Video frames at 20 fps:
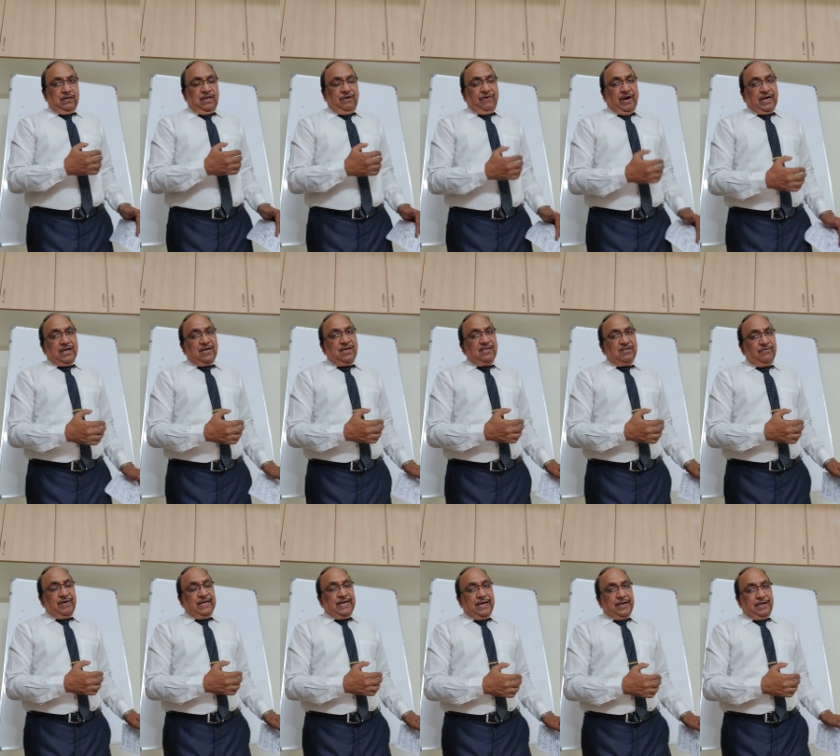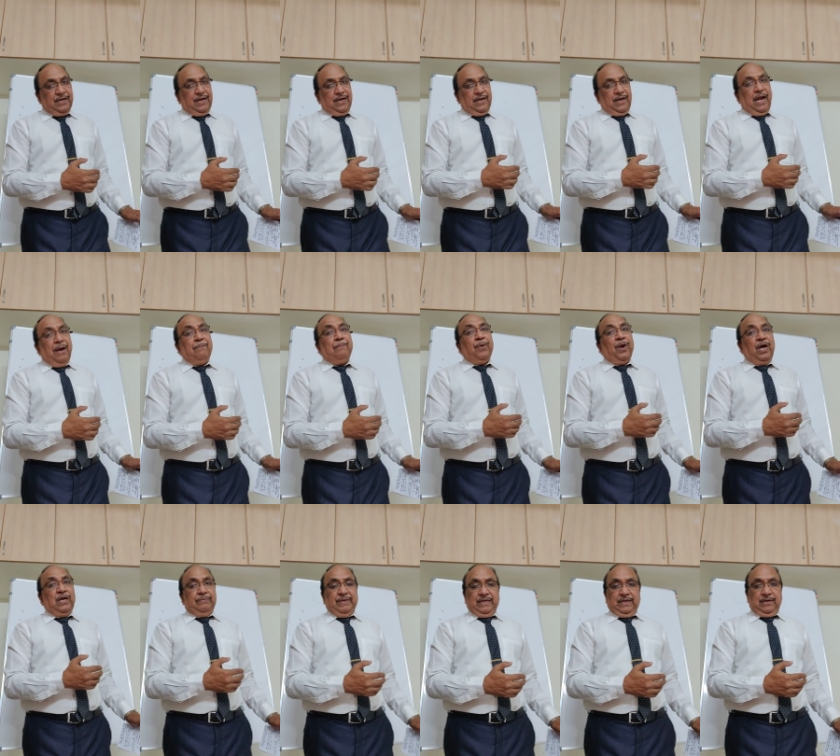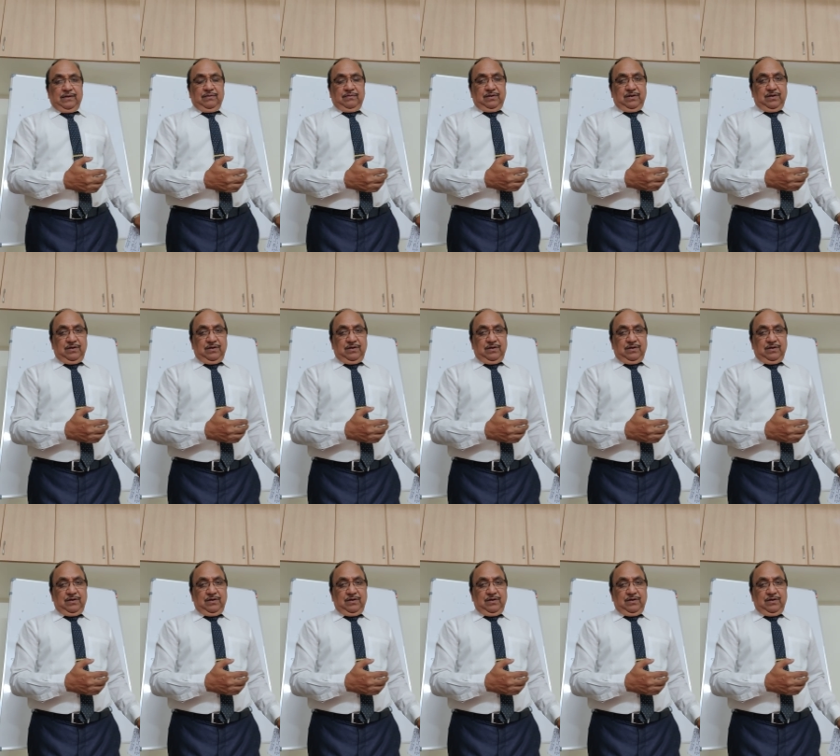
workers will get employment.